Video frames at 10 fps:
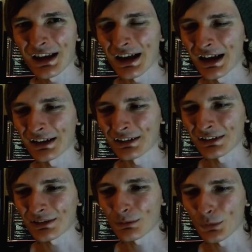
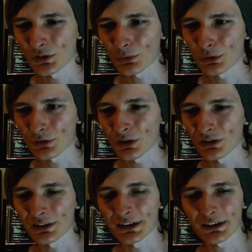And once we've
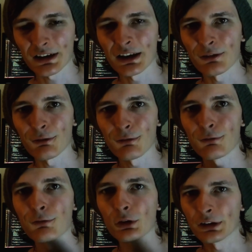got like a
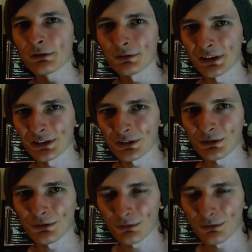fully fledged,